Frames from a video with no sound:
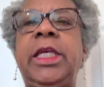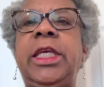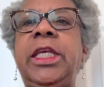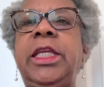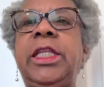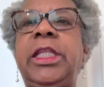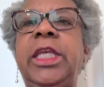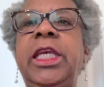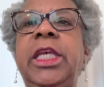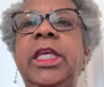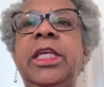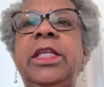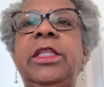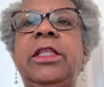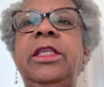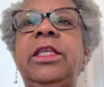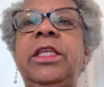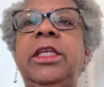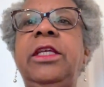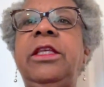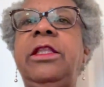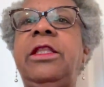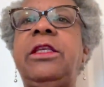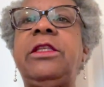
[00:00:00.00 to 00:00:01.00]
in
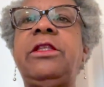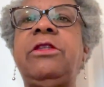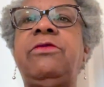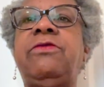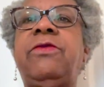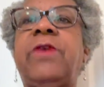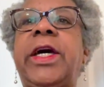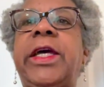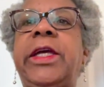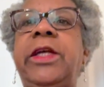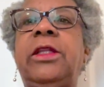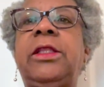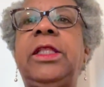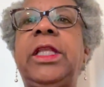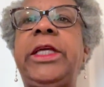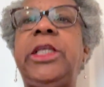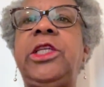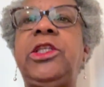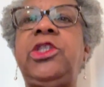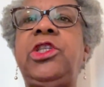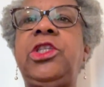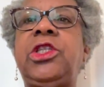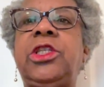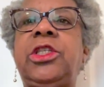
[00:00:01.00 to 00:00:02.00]
ending this
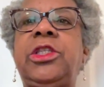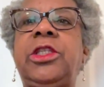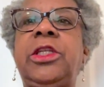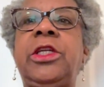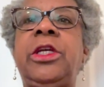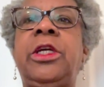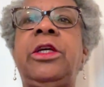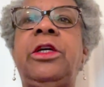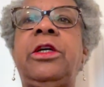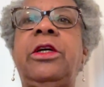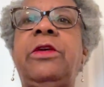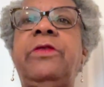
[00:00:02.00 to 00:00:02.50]
violation